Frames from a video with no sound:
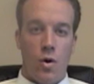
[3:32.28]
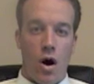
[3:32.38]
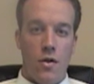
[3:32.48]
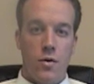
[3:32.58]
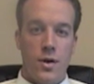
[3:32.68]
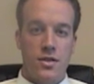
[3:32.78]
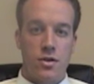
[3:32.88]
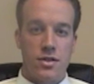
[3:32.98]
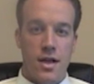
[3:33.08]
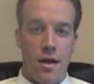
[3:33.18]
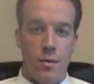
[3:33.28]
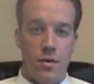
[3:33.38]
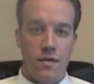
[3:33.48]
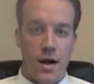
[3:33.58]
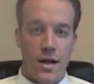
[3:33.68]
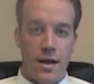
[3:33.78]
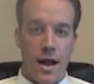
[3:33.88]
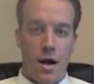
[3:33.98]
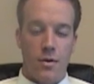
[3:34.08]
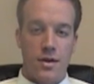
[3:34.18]
All the research now that we're finding
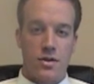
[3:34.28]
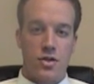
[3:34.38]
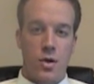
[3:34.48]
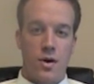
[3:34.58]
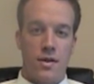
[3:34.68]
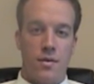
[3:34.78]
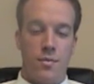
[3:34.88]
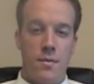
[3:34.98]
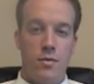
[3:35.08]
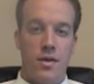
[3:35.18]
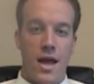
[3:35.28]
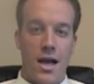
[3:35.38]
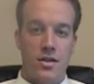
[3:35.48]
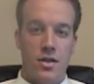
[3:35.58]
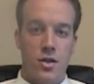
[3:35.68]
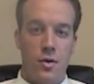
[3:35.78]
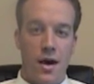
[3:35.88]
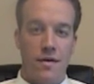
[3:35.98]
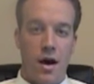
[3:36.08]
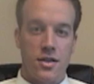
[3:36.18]
out is showing that people that actually do
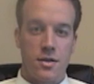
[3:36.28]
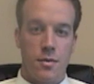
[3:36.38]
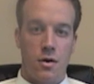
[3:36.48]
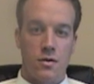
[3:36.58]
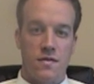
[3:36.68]
have Hashimoto's,